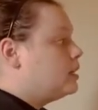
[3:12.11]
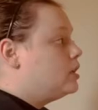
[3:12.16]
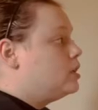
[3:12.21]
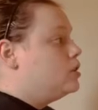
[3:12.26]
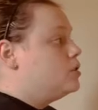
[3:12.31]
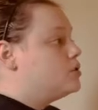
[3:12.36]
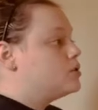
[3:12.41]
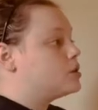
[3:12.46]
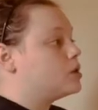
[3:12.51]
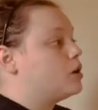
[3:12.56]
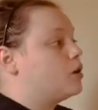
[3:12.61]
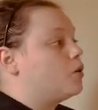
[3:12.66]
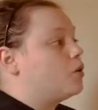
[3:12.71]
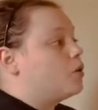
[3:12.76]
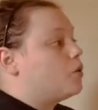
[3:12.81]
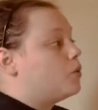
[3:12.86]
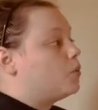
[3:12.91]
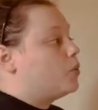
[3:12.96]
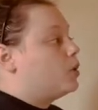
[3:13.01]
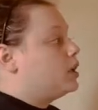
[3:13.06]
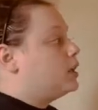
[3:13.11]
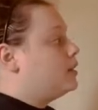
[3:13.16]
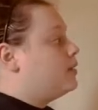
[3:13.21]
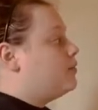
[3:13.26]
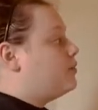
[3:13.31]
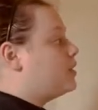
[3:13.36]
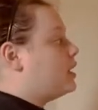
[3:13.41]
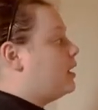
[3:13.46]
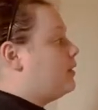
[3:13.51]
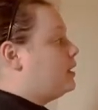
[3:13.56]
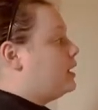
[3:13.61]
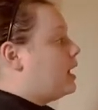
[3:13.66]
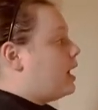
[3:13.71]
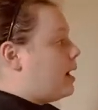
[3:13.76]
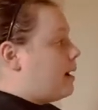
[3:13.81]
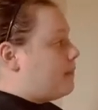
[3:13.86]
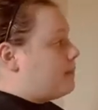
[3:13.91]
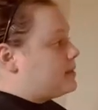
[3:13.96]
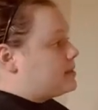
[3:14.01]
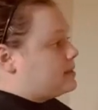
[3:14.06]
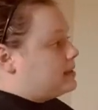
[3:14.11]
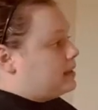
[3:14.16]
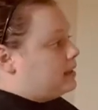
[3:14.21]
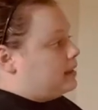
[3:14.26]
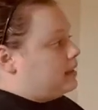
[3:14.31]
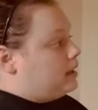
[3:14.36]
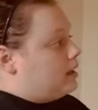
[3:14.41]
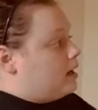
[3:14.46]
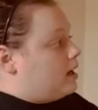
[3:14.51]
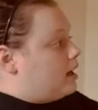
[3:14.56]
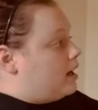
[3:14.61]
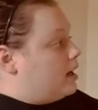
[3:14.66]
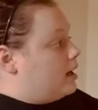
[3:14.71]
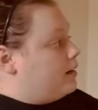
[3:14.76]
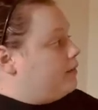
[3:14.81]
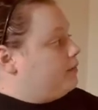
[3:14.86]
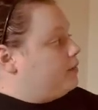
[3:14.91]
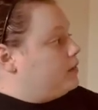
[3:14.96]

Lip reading: So we're going to find the opposite of